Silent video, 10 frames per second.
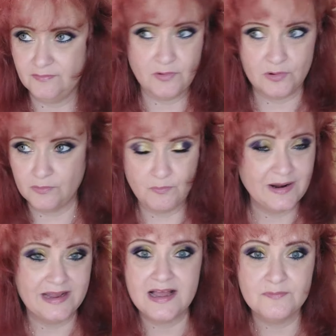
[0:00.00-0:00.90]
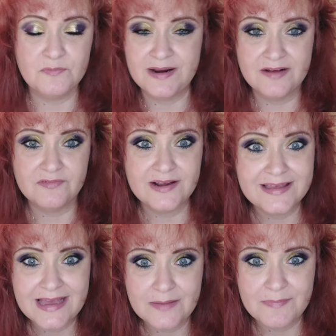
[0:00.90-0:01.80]
Whenever
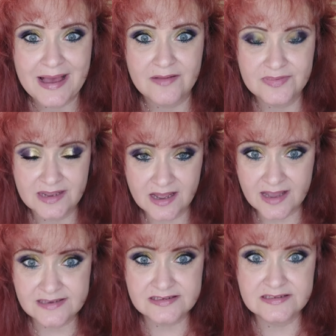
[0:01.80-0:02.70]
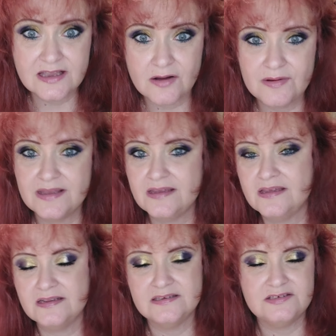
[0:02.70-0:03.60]
it came out that I saw it,
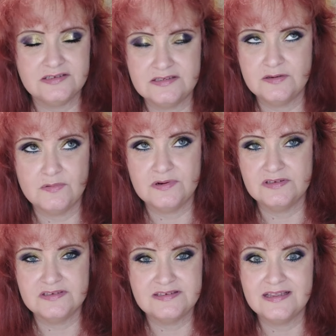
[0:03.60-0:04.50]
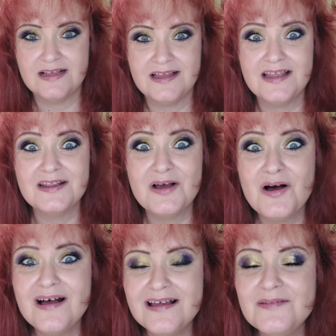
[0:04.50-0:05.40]
and it's just gorgeous, and I got it
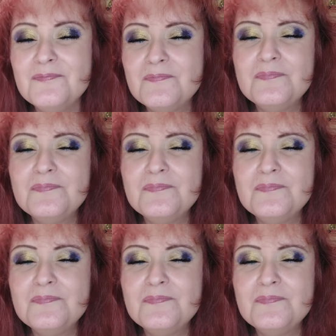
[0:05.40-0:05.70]
on.